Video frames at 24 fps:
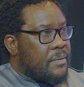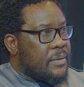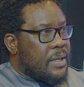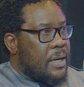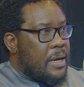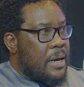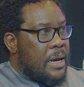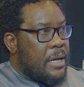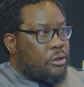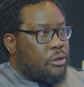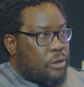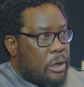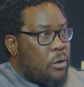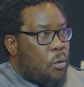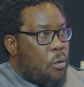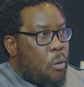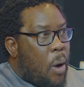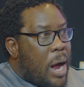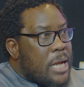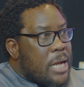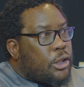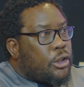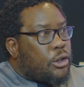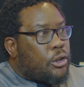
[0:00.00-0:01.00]
Actually,
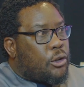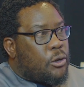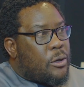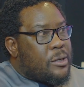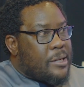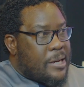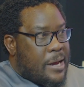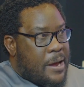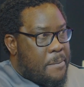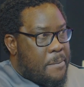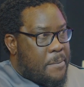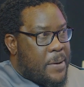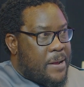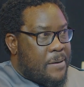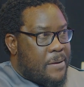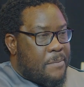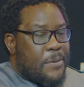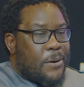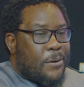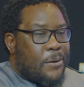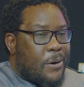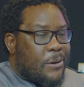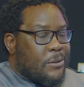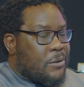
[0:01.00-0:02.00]
what should happen
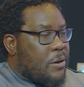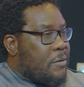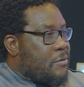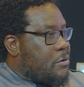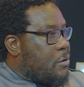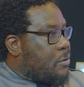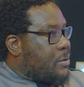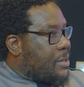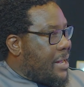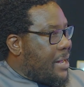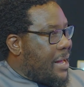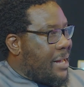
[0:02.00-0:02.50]
because of those